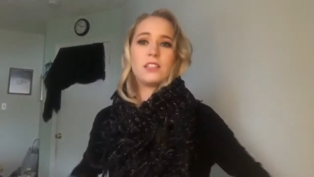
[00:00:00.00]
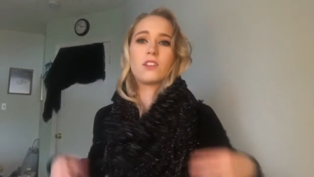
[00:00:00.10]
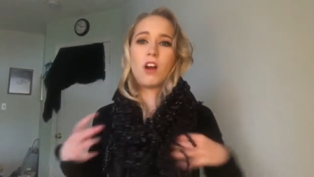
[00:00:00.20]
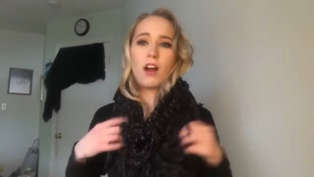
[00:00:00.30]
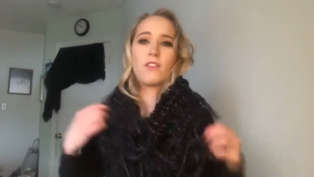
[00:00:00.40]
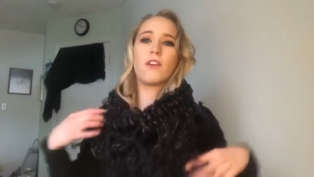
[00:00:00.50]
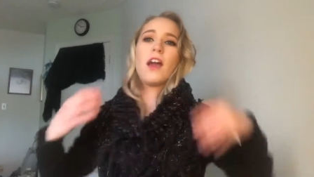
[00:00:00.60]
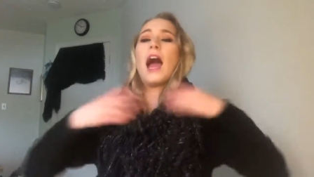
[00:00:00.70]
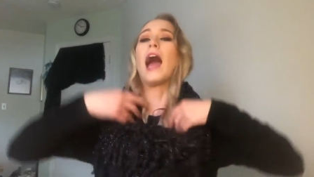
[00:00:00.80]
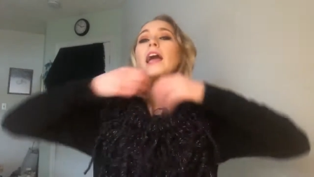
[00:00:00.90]
scarf.
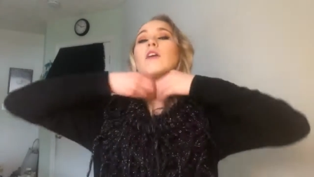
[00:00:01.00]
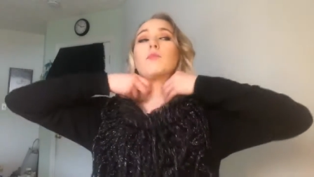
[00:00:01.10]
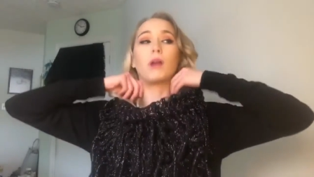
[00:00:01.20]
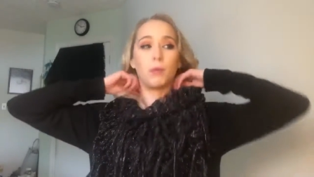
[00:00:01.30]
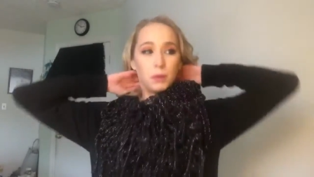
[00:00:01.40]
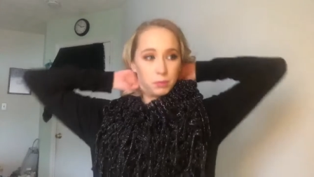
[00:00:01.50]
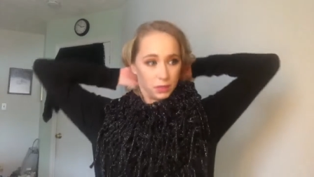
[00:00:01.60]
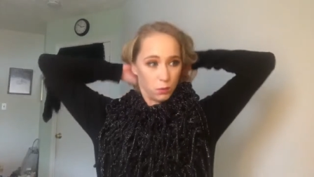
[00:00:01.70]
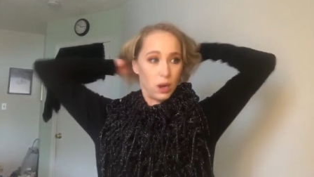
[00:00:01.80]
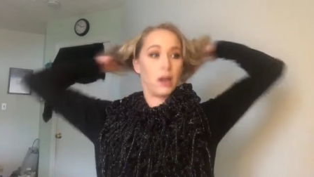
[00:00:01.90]
I could
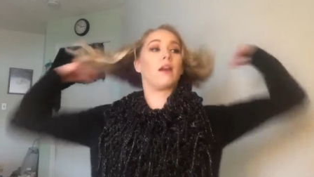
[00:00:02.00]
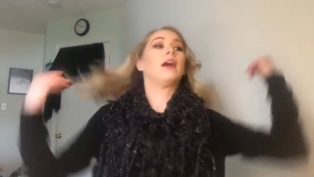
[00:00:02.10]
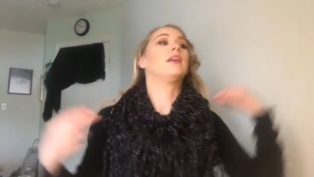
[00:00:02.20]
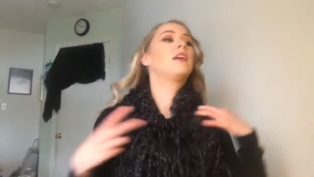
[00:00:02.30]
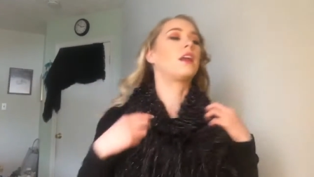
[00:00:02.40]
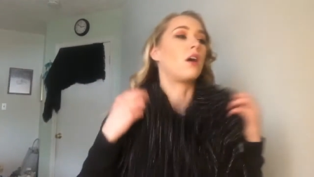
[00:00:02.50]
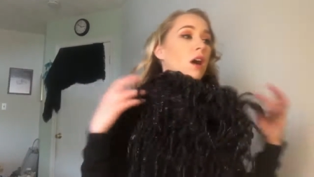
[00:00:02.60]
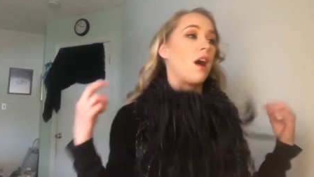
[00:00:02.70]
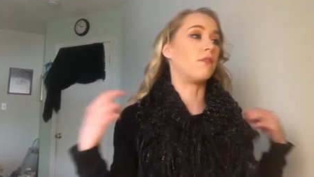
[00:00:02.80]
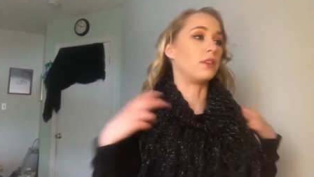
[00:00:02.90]
probably wear it, you know,
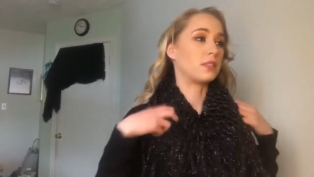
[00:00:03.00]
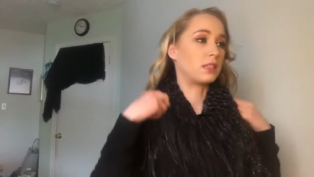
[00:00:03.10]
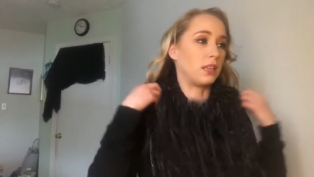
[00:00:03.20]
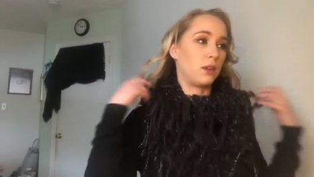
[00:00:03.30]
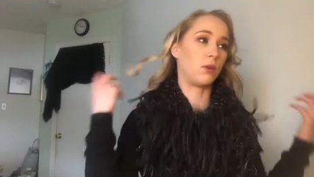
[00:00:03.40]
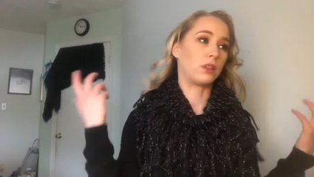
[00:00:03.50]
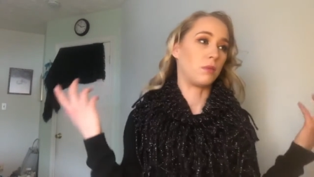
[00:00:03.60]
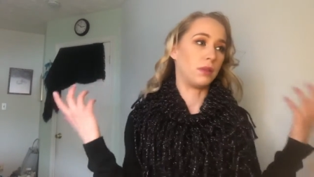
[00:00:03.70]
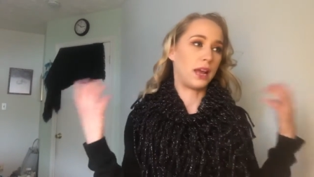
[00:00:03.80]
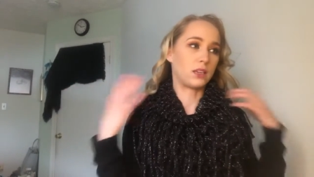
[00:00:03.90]
obviously with a
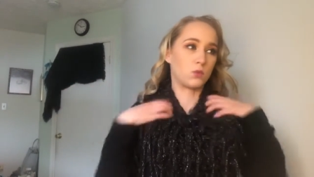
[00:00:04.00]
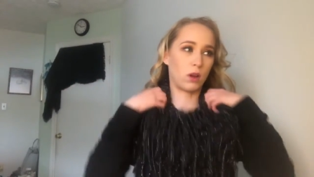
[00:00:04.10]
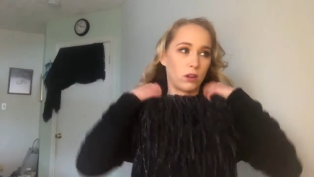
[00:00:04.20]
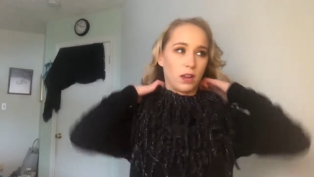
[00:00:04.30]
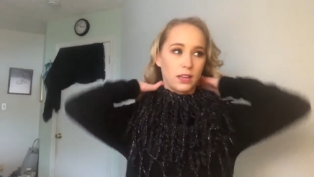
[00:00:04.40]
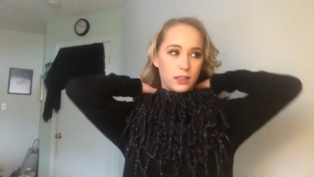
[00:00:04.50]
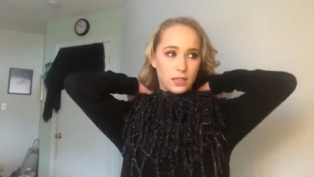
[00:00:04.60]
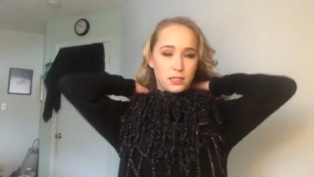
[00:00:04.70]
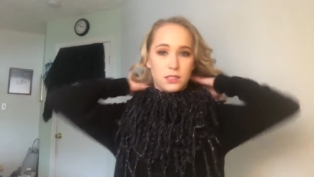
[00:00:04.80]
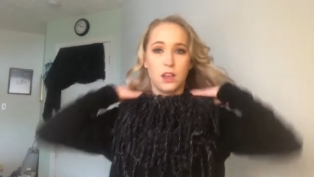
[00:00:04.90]
black sweater like
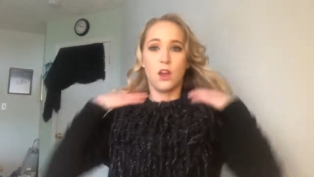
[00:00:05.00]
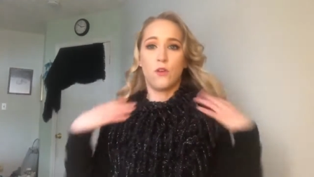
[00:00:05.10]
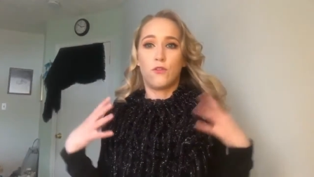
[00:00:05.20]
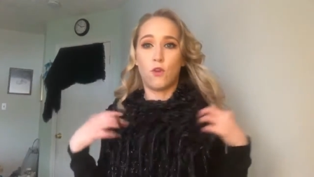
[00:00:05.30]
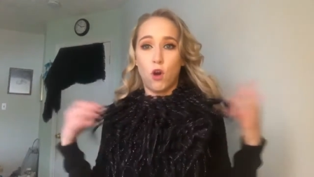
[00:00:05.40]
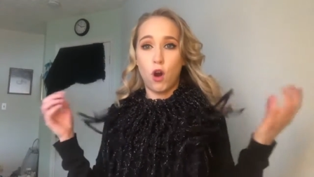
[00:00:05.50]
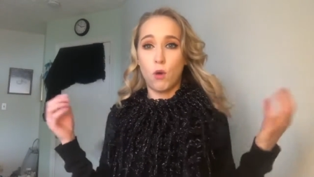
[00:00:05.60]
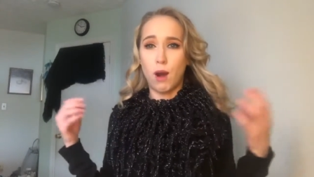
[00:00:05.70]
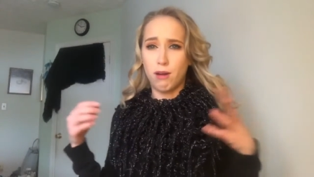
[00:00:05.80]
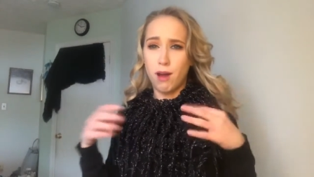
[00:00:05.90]
this for
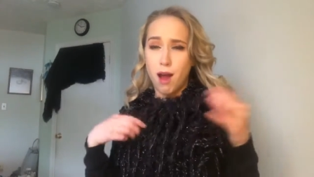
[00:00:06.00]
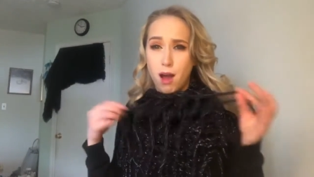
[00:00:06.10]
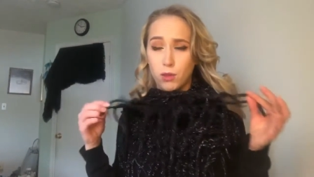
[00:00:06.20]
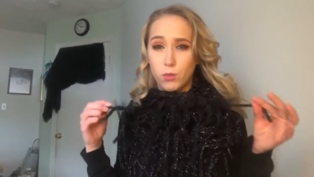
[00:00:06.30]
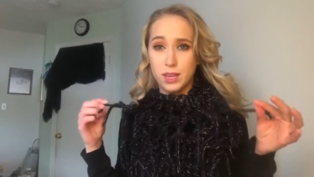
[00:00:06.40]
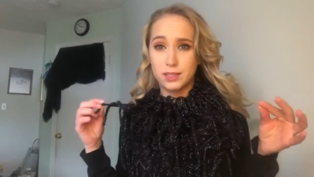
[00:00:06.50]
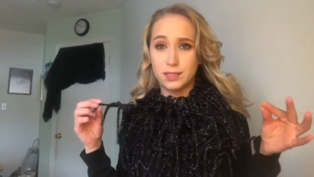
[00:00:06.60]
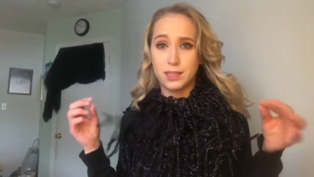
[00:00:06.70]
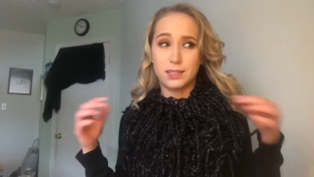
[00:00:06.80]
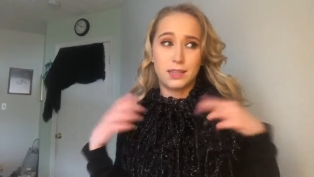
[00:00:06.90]
around Halloween
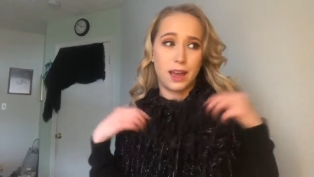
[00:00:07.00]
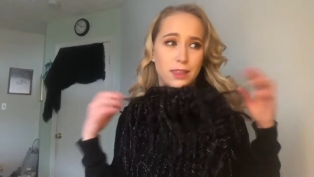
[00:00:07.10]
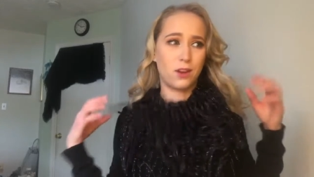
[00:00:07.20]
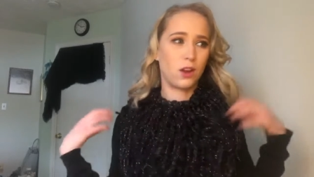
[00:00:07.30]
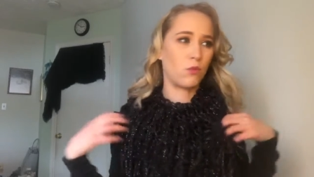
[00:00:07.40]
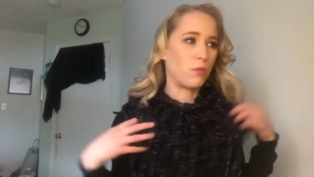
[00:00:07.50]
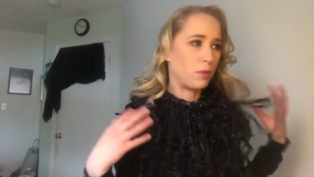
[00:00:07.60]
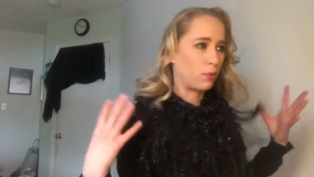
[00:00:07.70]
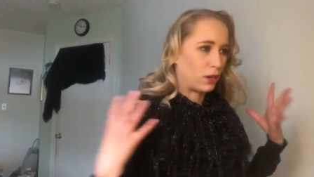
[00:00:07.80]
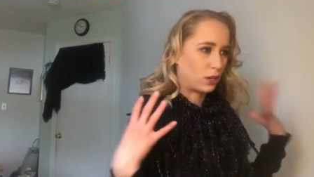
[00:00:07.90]
season. I thought it would be
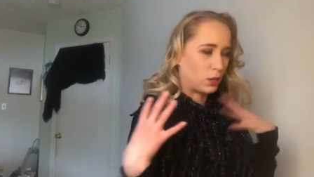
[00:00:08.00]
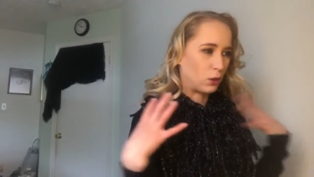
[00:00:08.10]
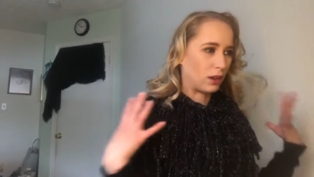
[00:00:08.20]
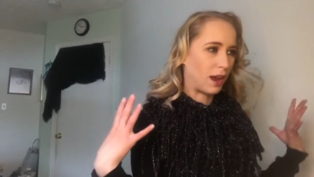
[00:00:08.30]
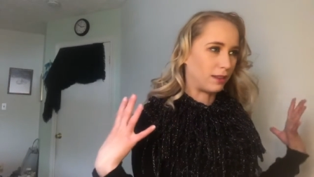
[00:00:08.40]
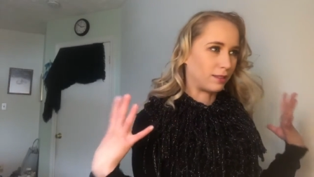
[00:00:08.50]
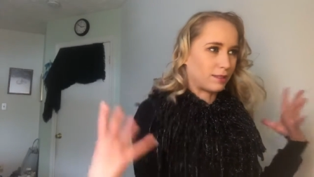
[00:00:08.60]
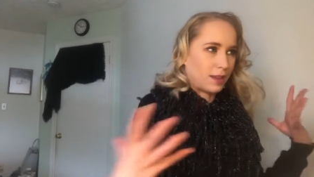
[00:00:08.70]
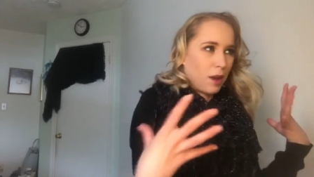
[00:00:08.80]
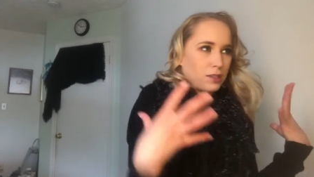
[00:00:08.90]
pretty cute. It kind of
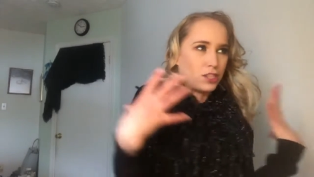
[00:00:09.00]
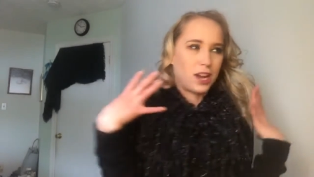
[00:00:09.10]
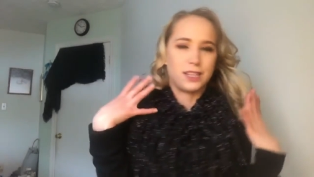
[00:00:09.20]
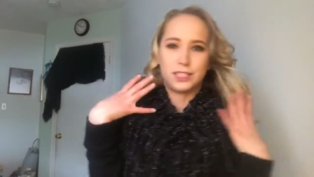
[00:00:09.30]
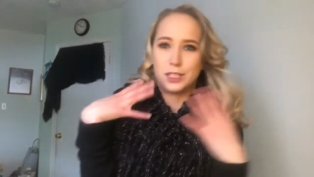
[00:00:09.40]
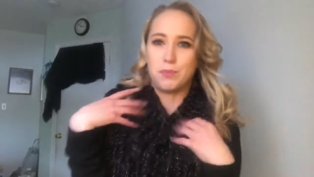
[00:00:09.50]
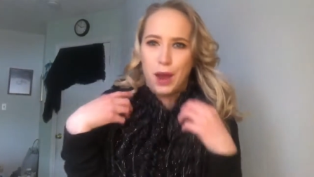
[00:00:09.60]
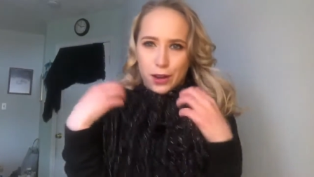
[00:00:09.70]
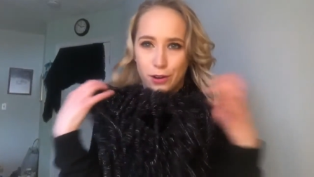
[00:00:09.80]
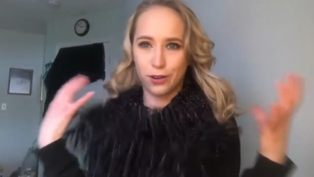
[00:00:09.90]
looks like a giant
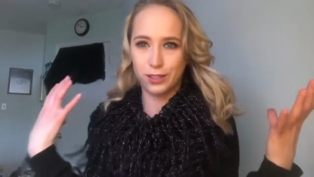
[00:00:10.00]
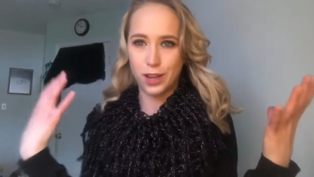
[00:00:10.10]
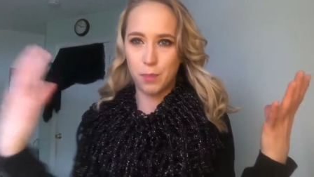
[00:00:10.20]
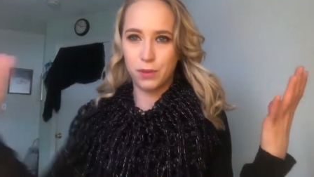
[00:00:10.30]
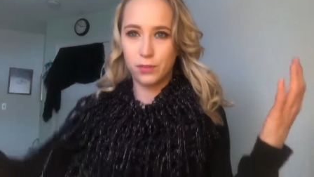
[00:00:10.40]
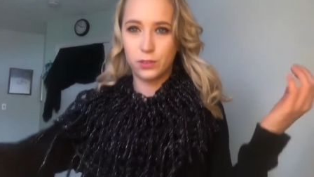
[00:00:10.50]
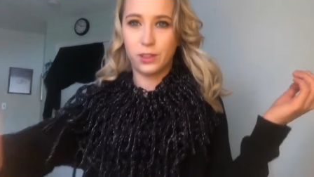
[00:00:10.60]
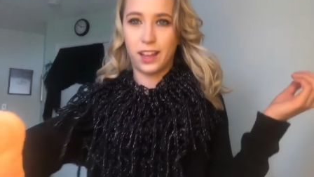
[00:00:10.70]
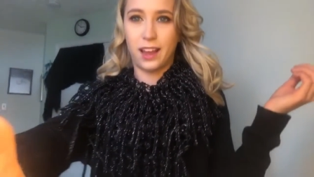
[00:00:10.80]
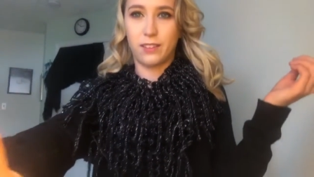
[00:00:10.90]
spider on top of you.
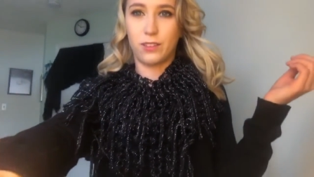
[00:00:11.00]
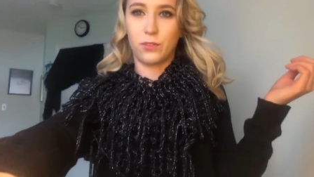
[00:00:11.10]
Like, I don't know